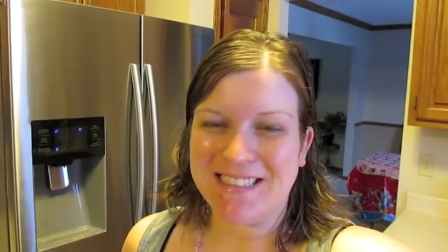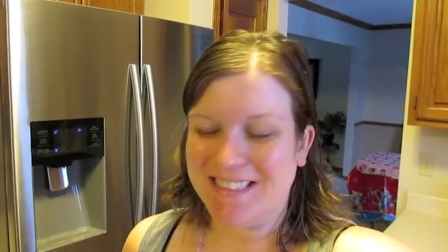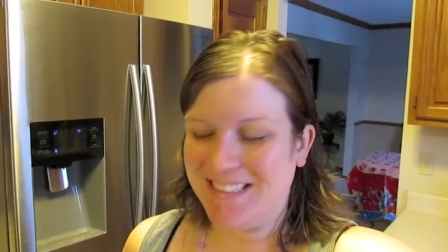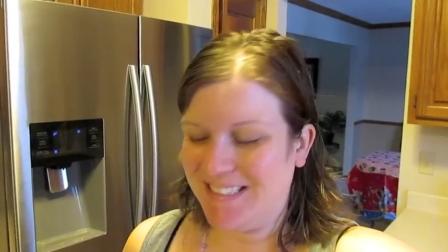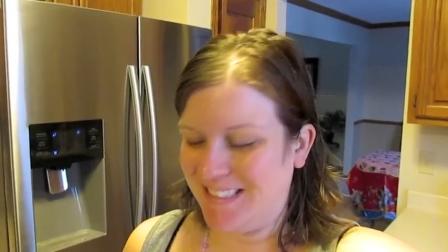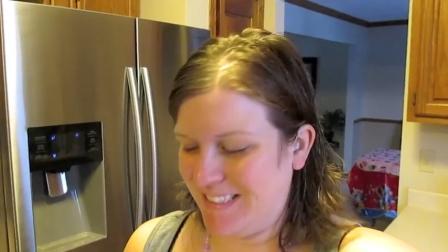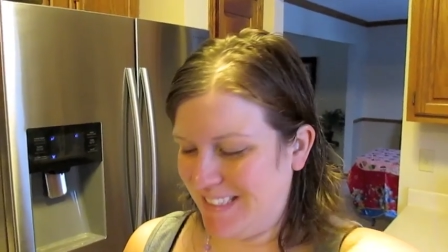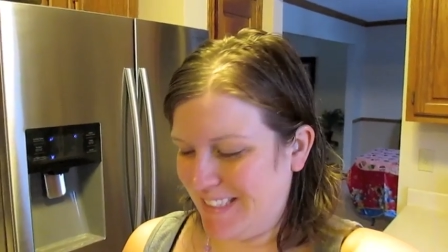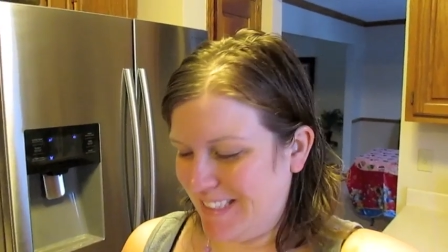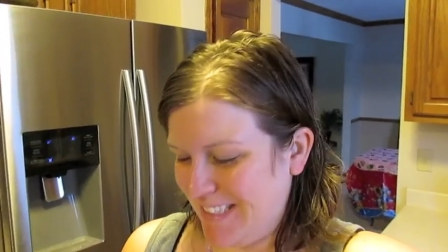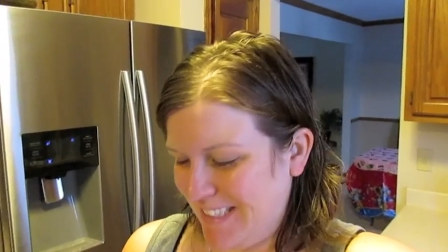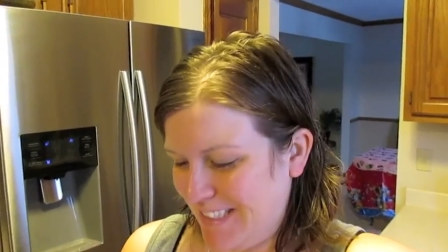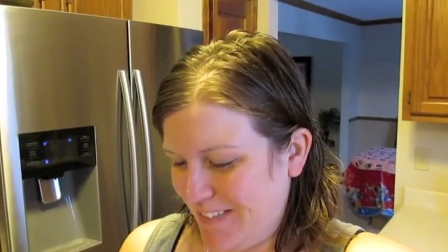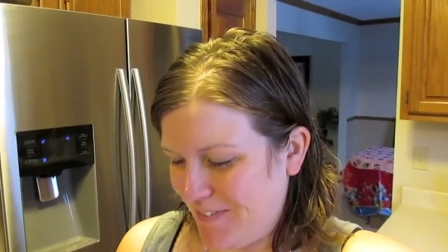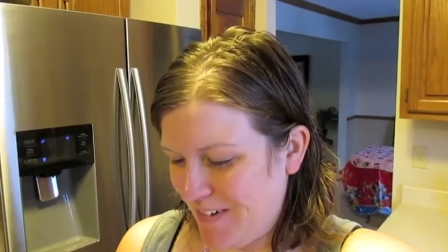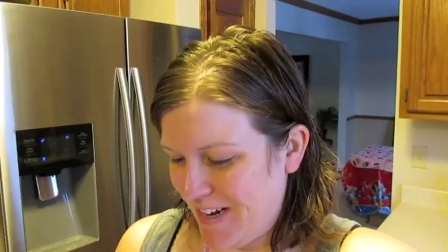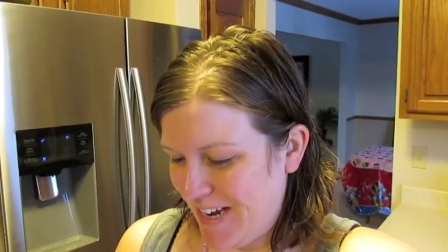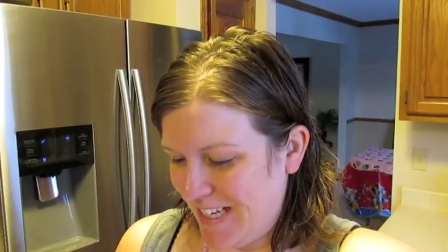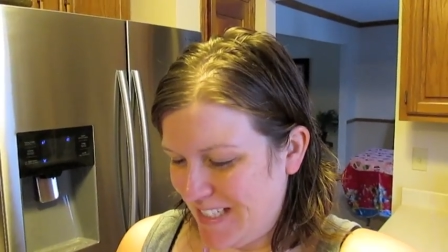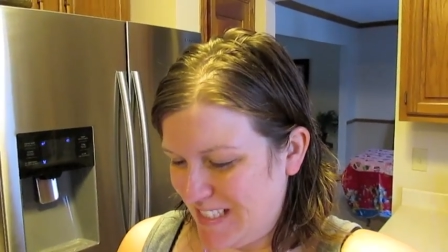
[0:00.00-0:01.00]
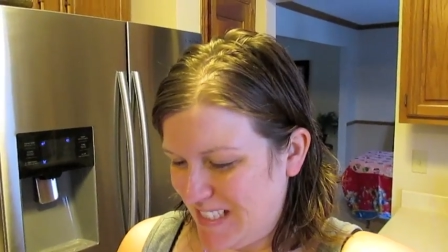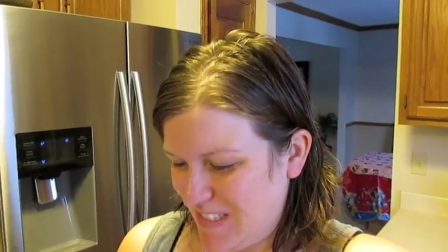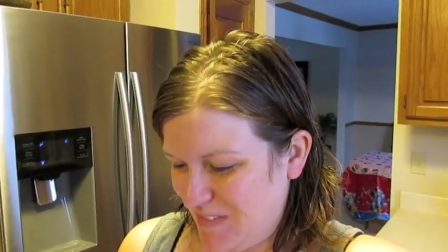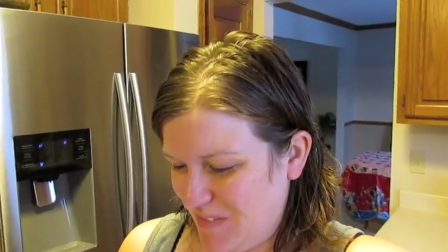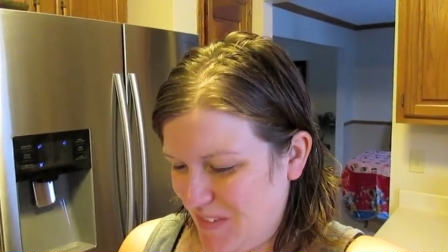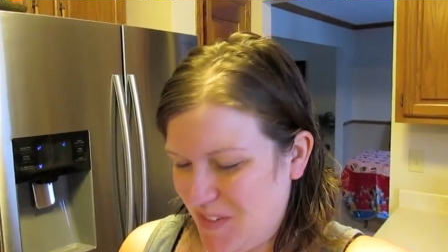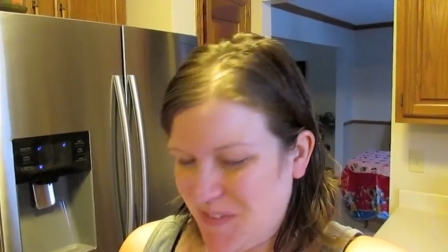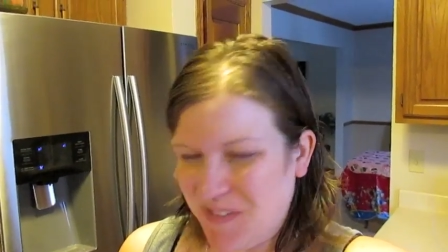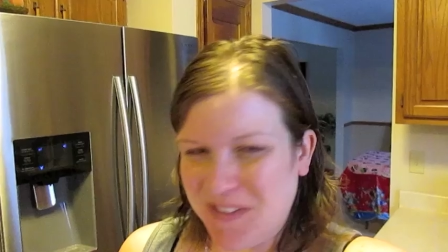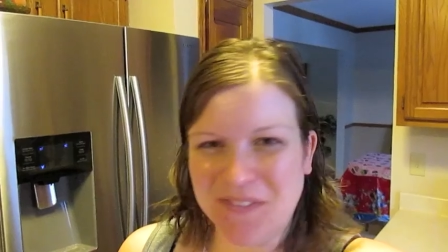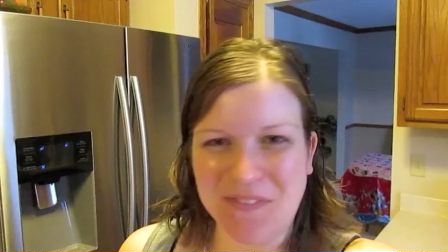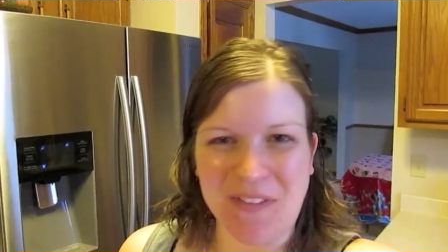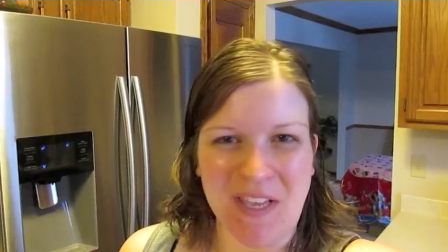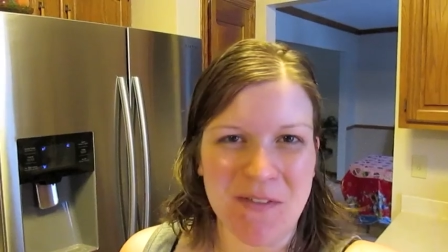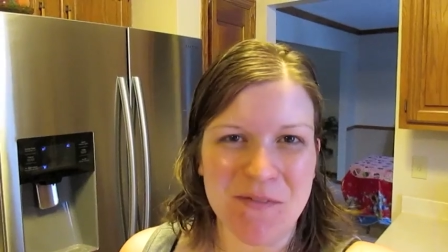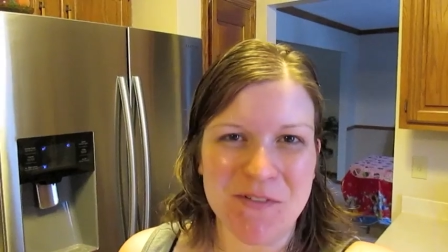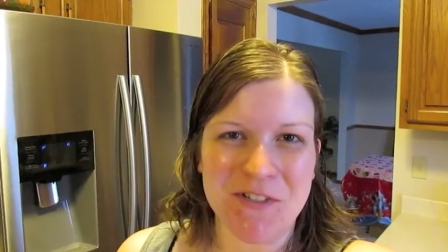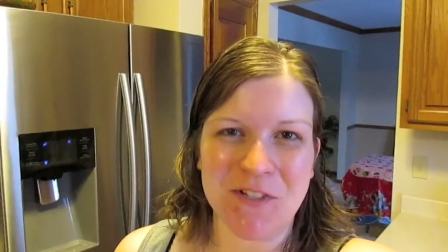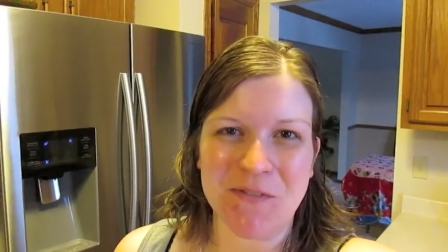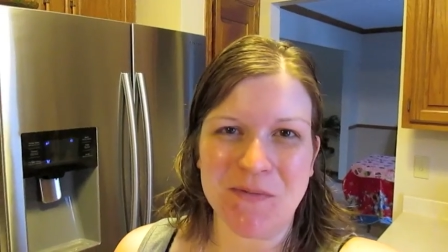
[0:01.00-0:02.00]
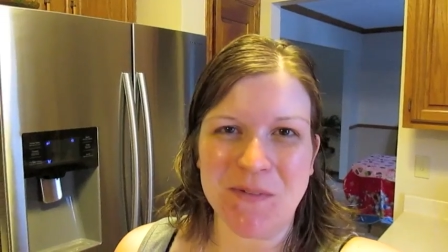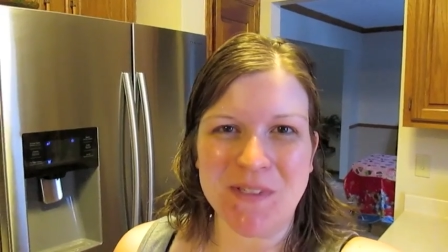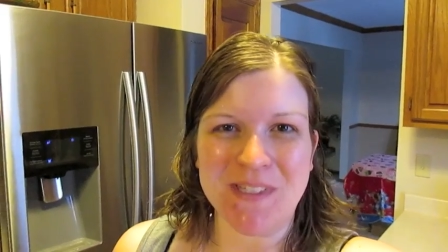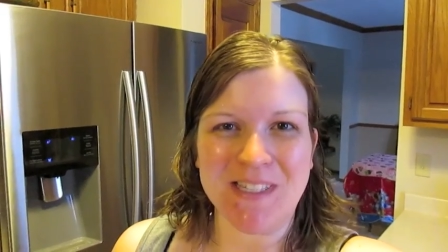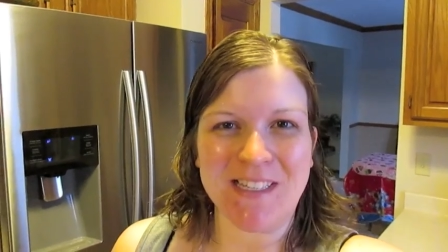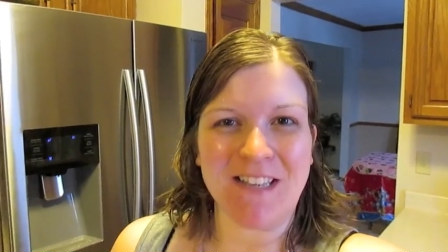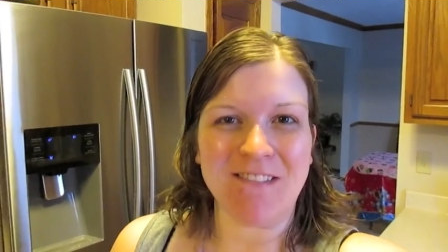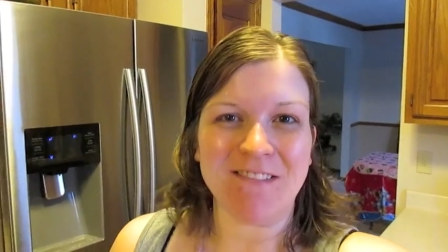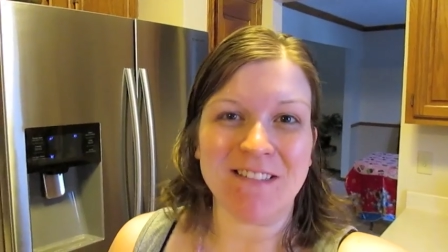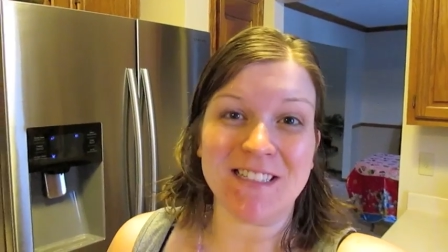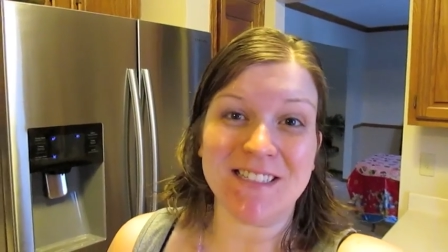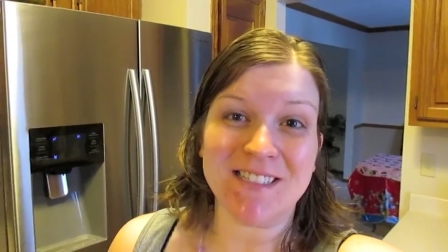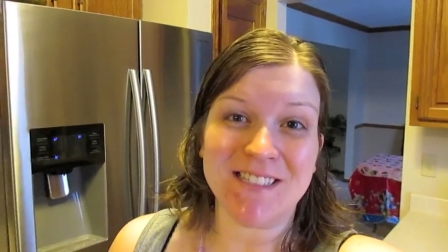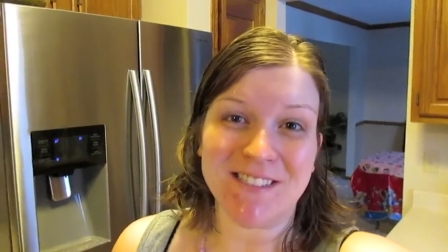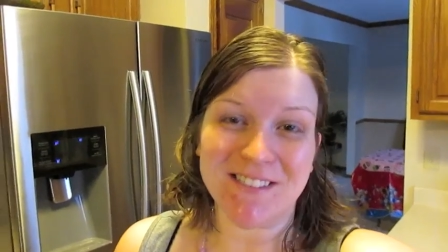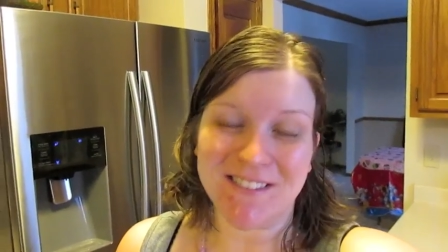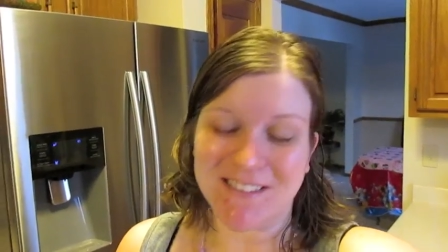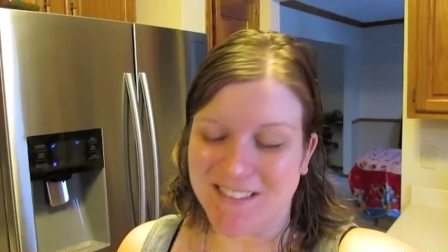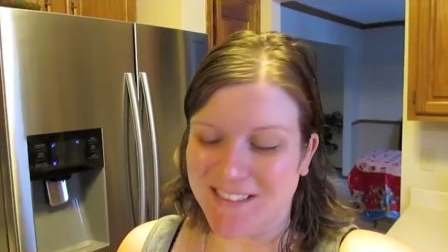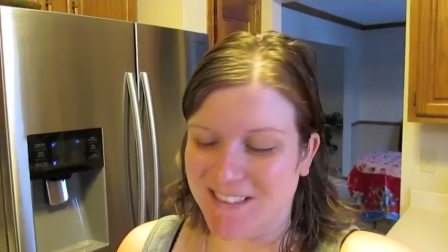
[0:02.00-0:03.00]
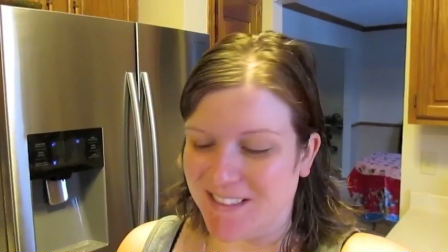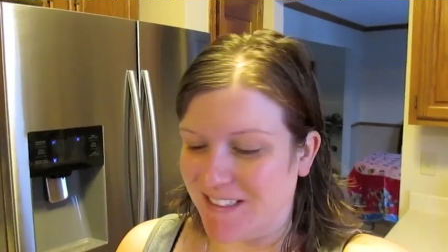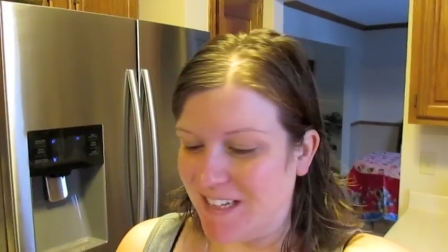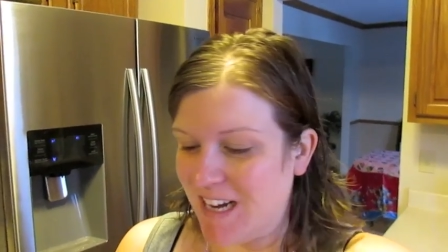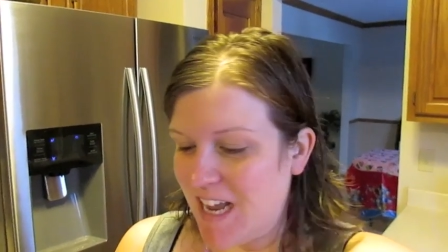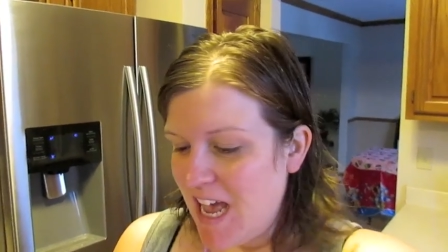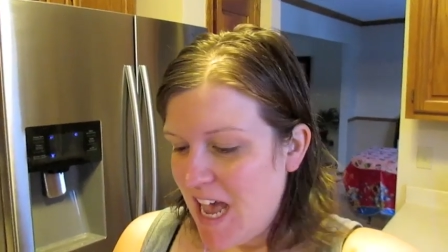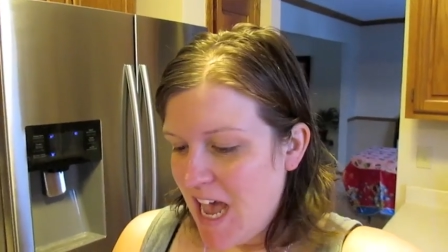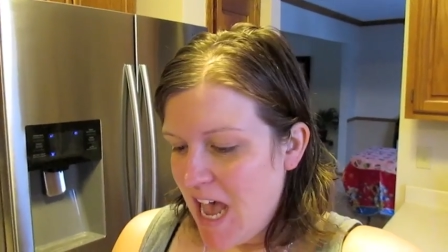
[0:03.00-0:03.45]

If I had some sort of game show music, I would insert it here.